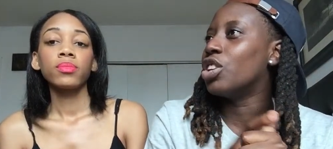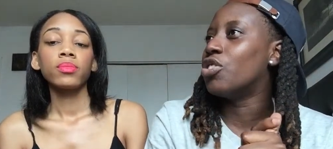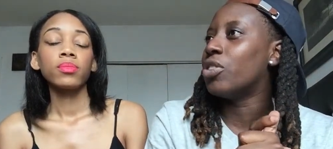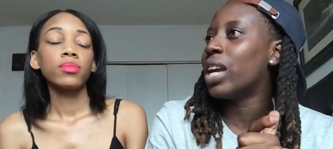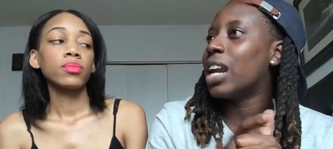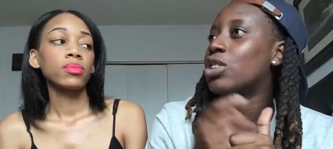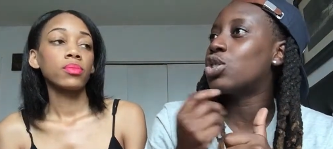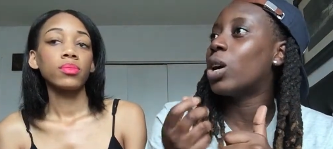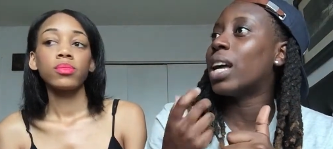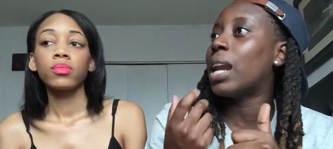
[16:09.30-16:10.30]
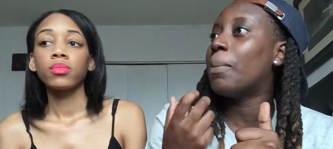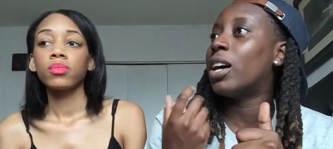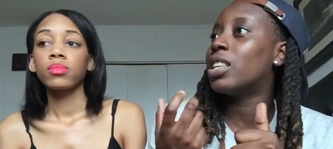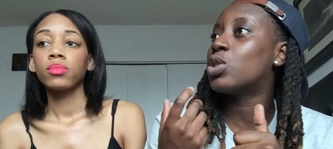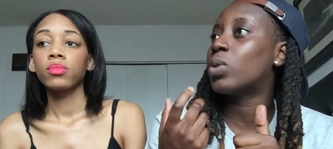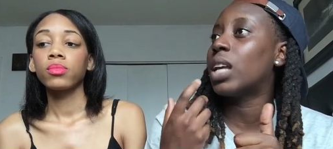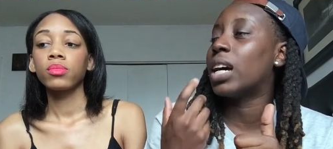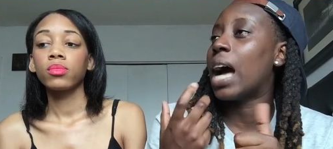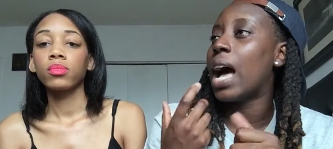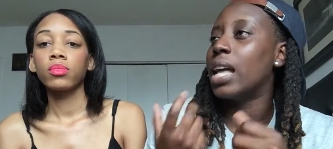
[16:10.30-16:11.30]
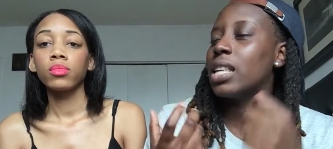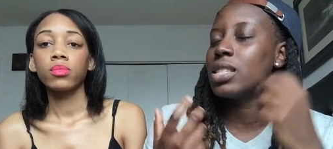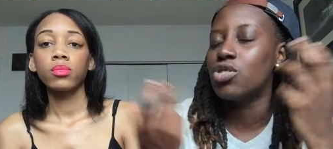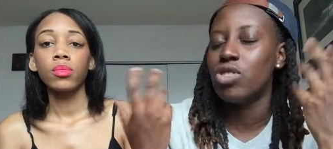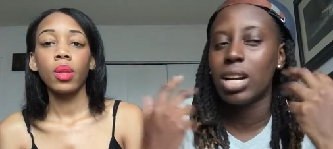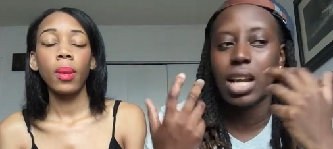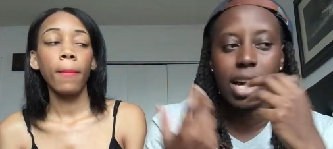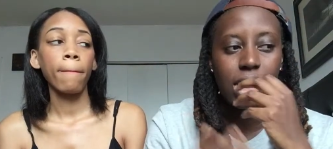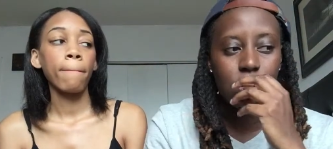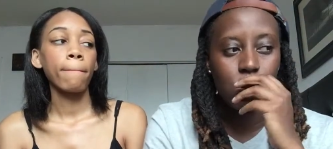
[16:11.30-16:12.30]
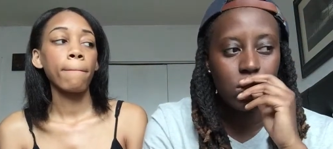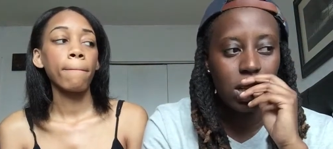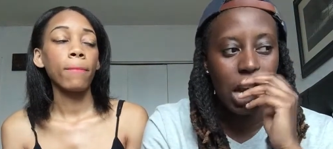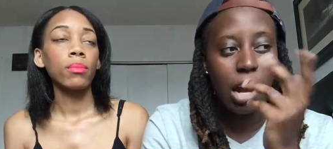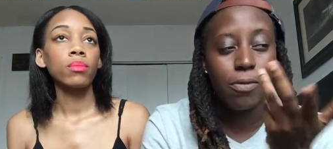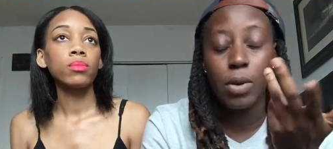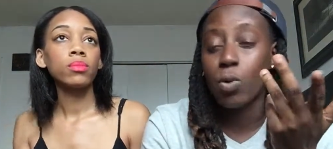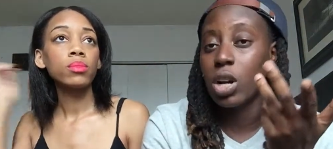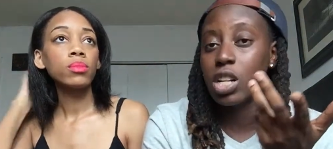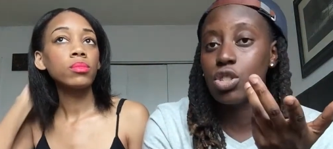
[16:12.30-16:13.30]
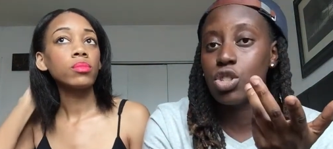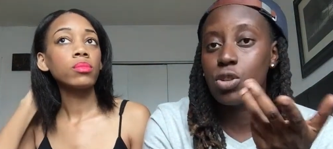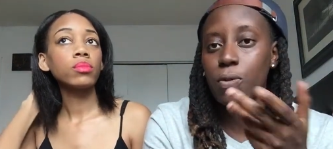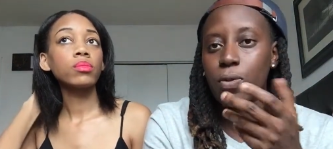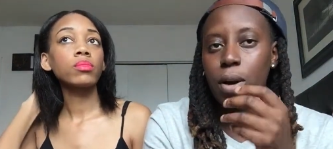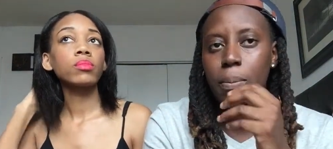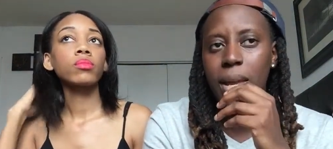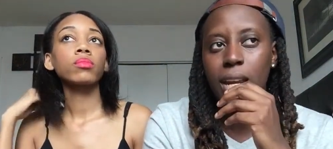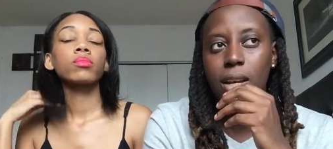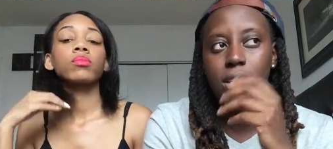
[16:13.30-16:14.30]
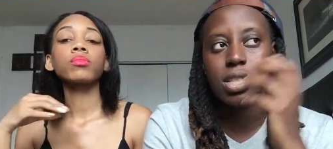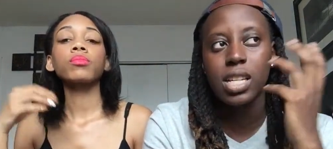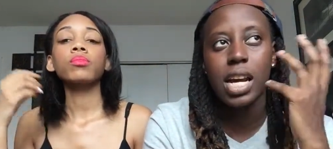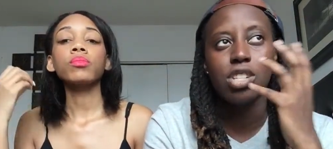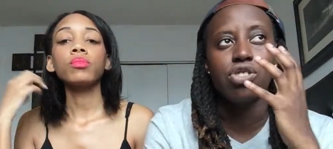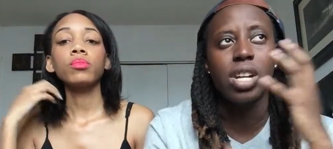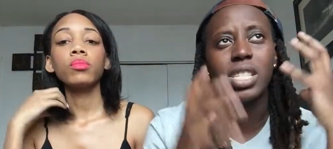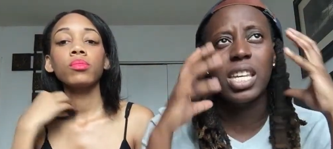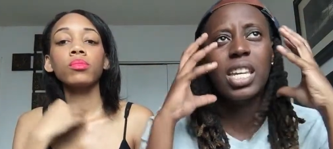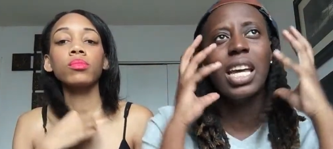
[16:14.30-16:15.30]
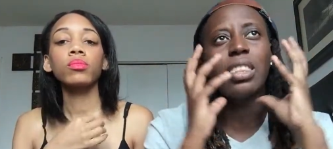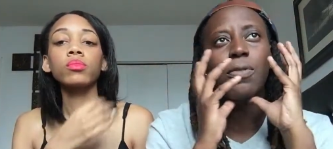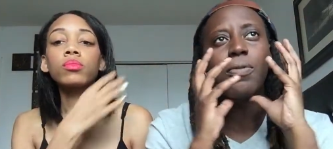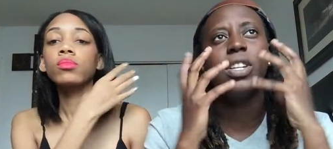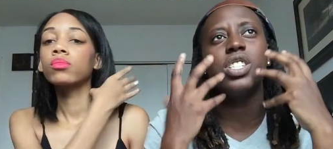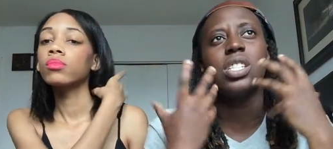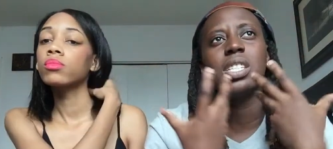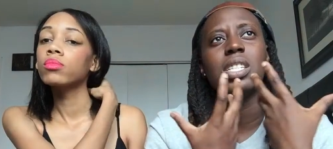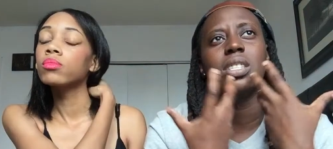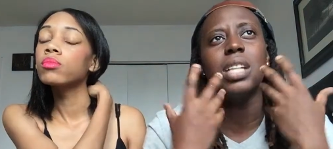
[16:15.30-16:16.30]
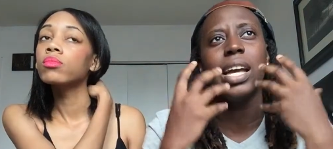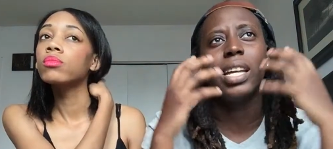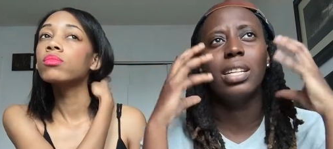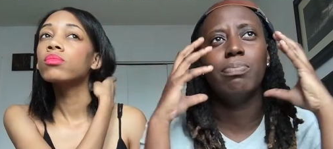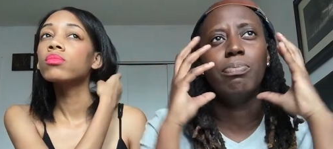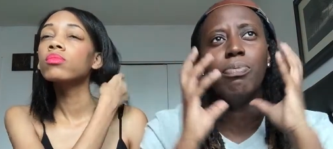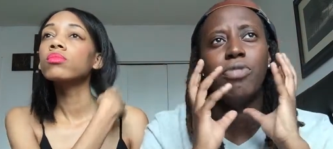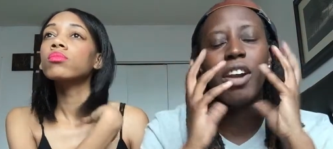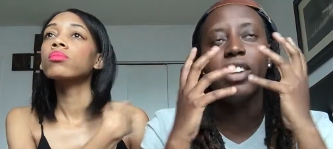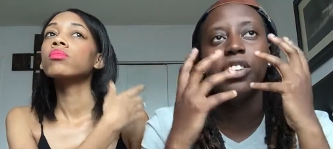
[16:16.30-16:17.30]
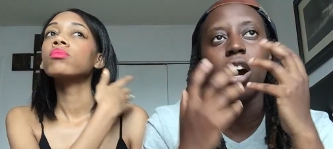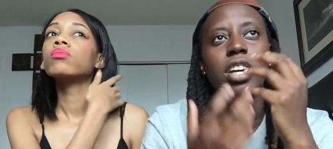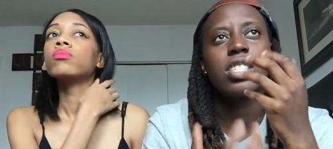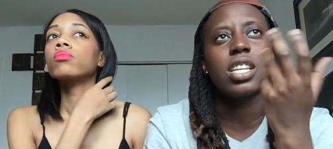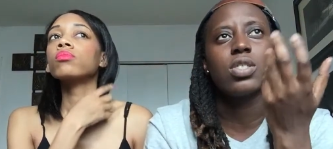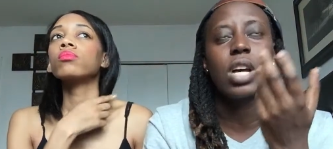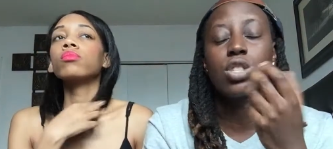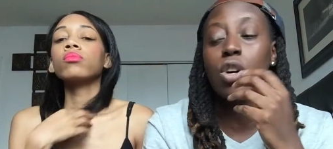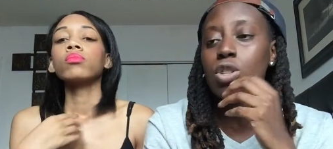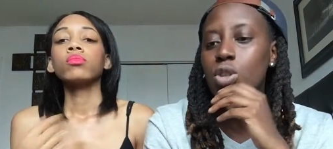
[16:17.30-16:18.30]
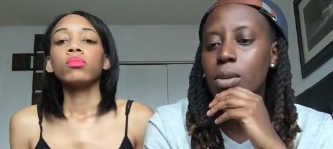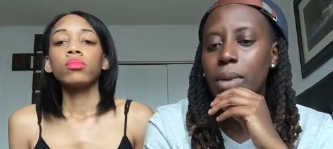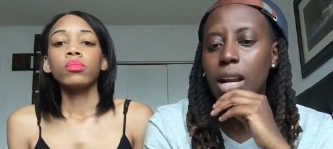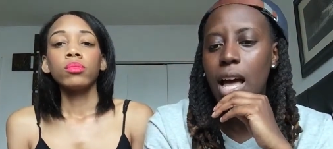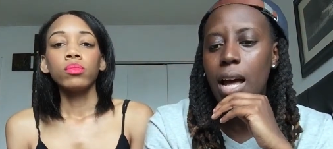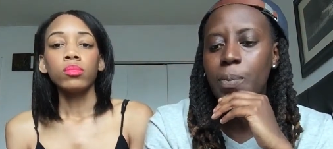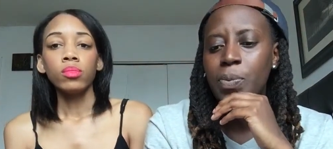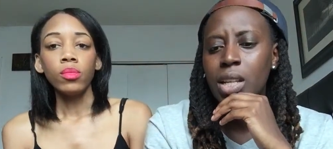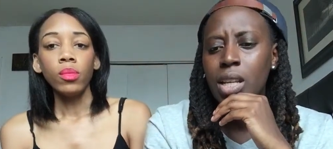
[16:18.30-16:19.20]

Speaker 1: degree. And I was talking about this with a guy, this dreadlock associate I've been wanting to shoot for a minute, because he got dreads and he got the features. He's like very dark skinned, so I talked to him a lot.